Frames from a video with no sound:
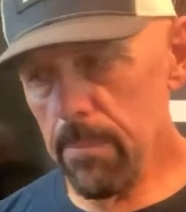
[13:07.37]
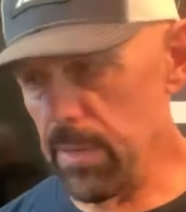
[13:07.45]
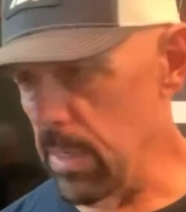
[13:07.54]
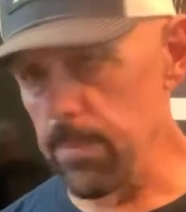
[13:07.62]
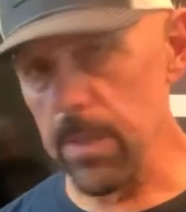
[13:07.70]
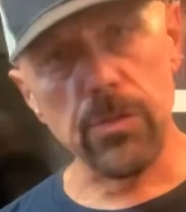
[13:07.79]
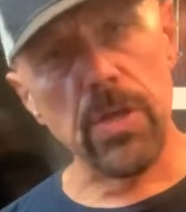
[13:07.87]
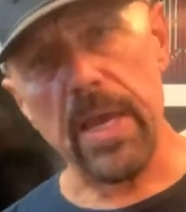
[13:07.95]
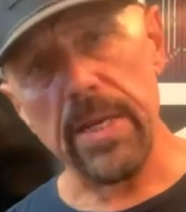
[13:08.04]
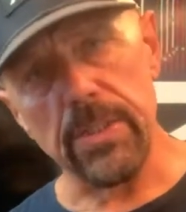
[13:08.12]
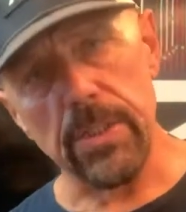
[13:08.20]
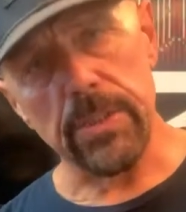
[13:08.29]
But in most
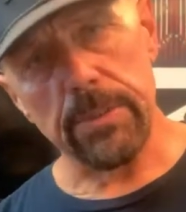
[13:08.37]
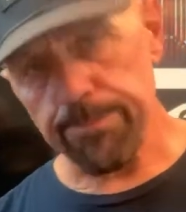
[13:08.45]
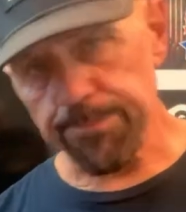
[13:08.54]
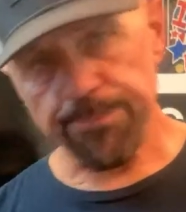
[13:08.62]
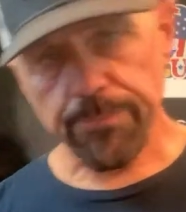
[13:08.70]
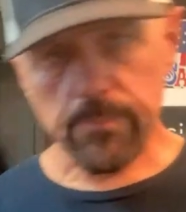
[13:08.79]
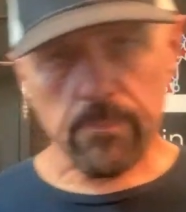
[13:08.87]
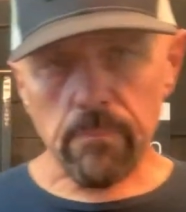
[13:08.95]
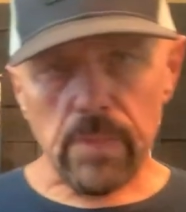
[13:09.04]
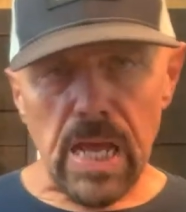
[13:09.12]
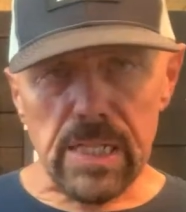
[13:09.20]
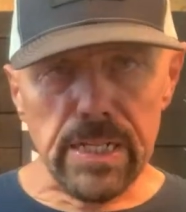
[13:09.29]
cases,
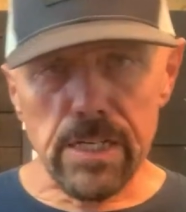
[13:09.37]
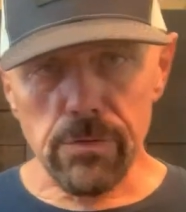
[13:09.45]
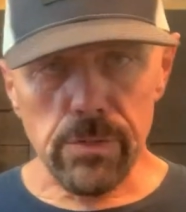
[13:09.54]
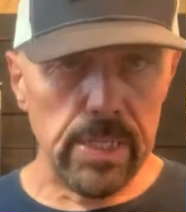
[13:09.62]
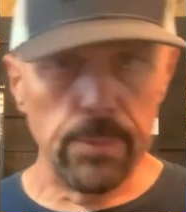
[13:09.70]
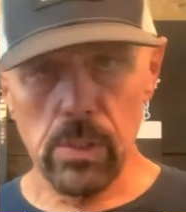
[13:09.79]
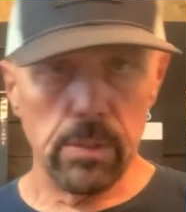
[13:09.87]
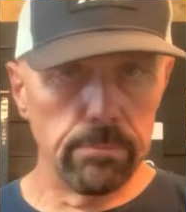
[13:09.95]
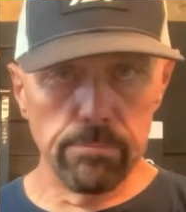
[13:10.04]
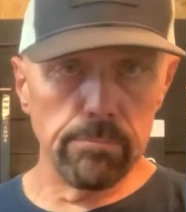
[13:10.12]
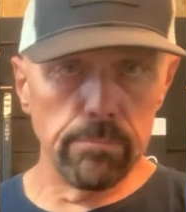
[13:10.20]
I literally will